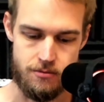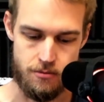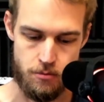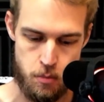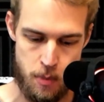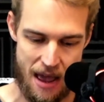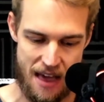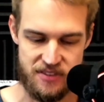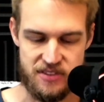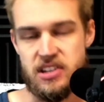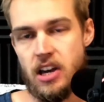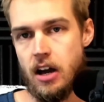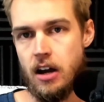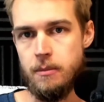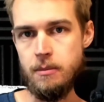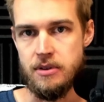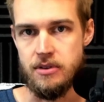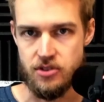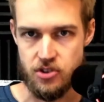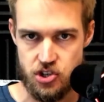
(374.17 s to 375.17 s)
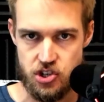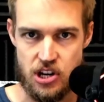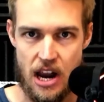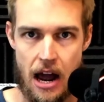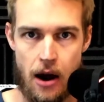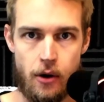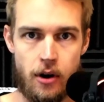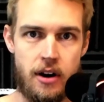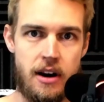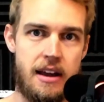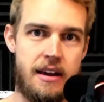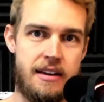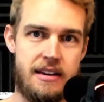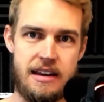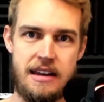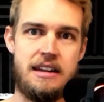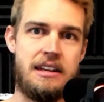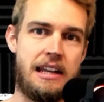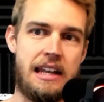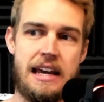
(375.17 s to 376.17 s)
bathtub and shower
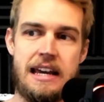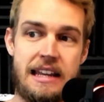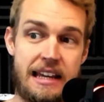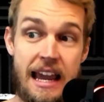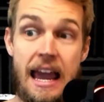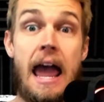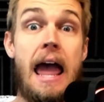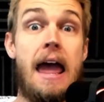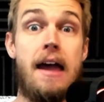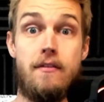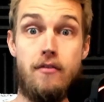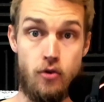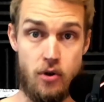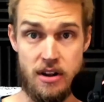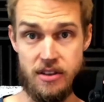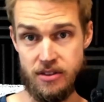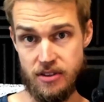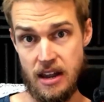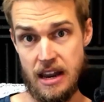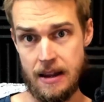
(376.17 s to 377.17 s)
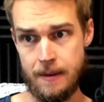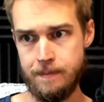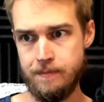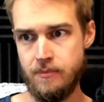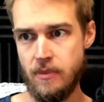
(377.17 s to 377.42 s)
inlay, like everything.